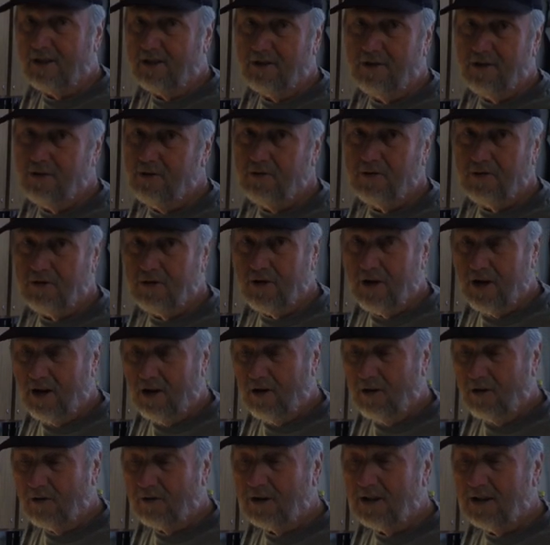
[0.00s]
huge
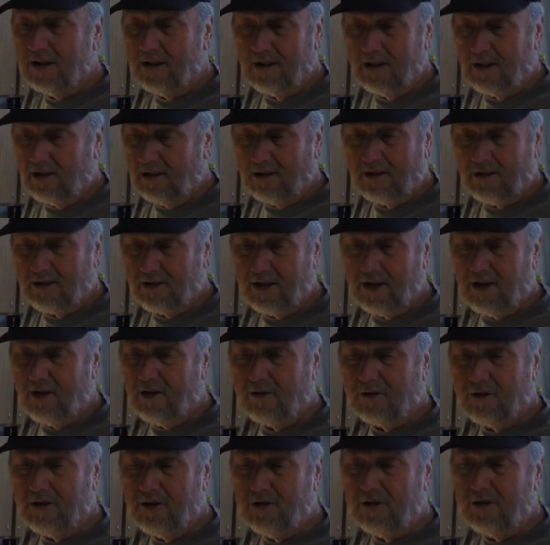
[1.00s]
dog, a little
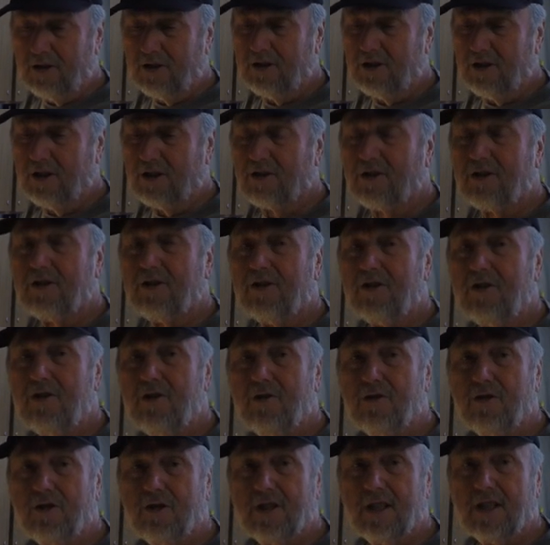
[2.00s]
dog, you could just
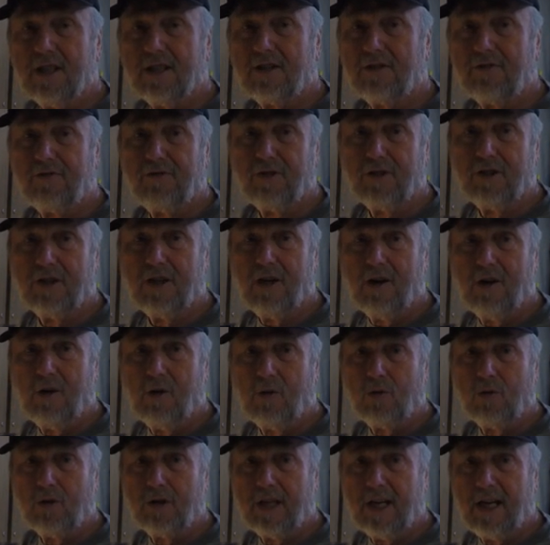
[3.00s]
use this for the
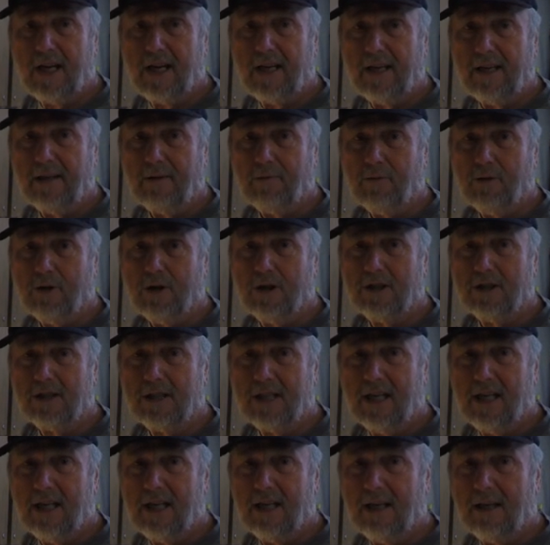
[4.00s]
whole day one
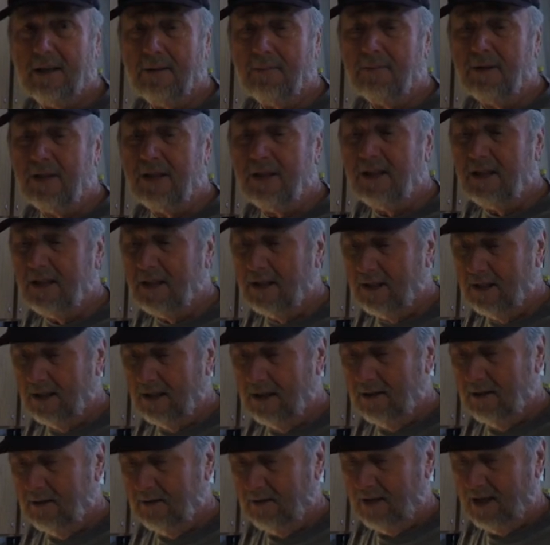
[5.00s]
time.
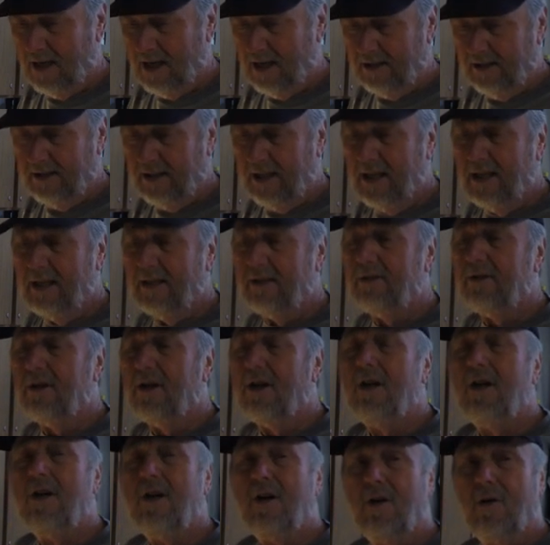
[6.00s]
And then
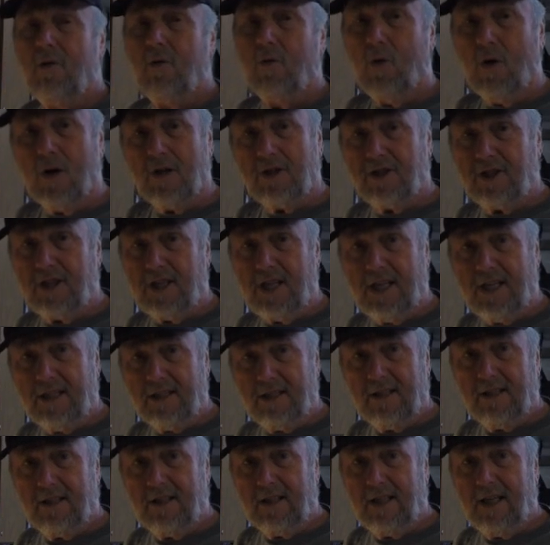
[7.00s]
once the end
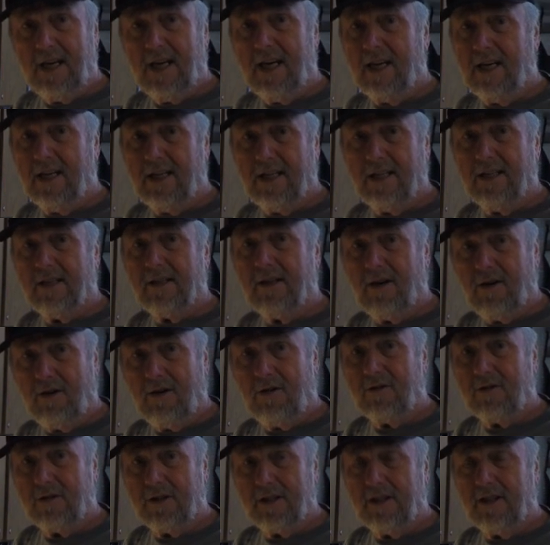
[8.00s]
of the day and
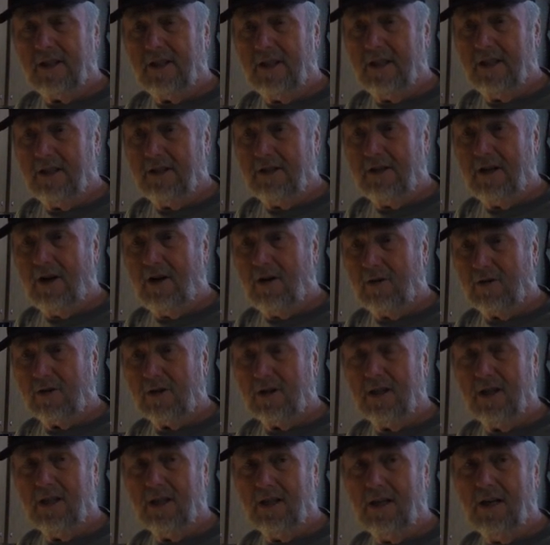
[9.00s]
all the dog
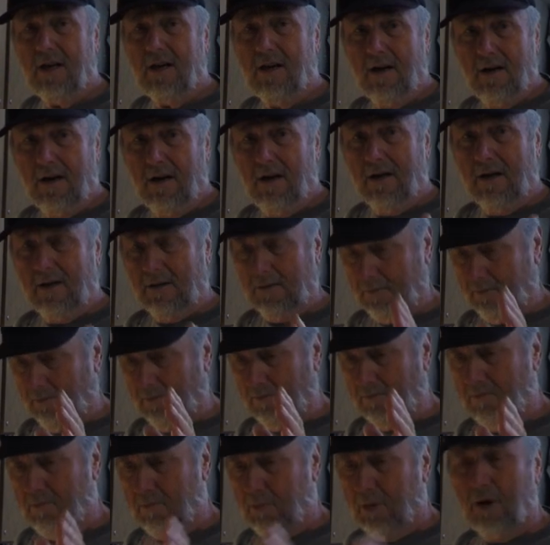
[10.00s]

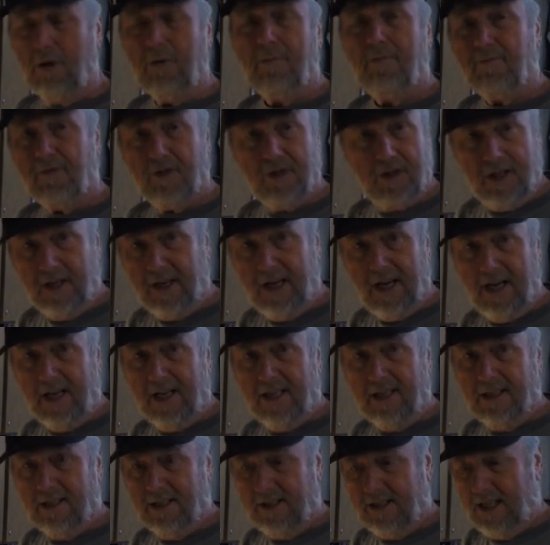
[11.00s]
poop for the
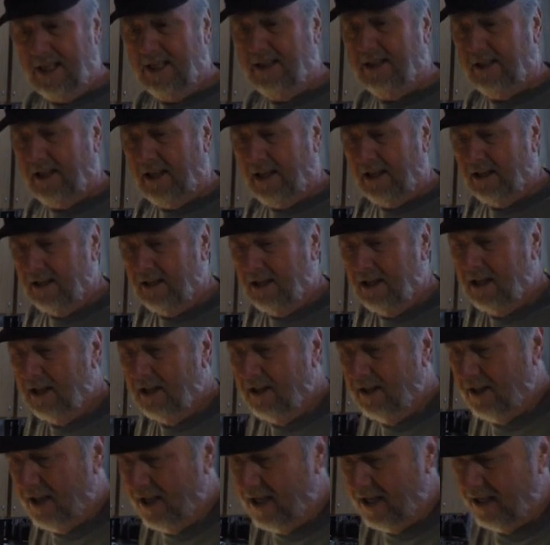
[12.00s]
day is in there,
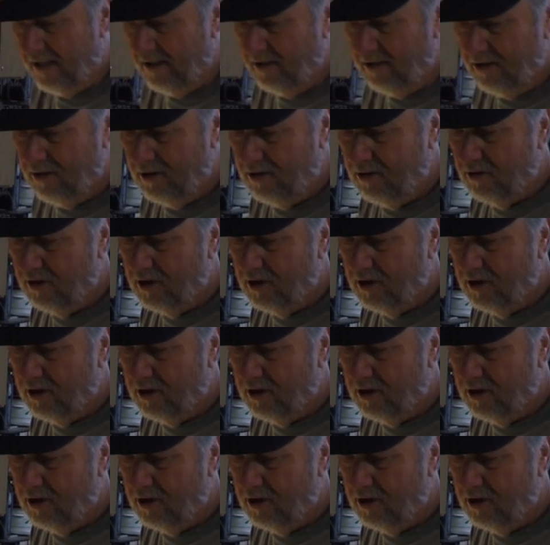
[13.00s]
then you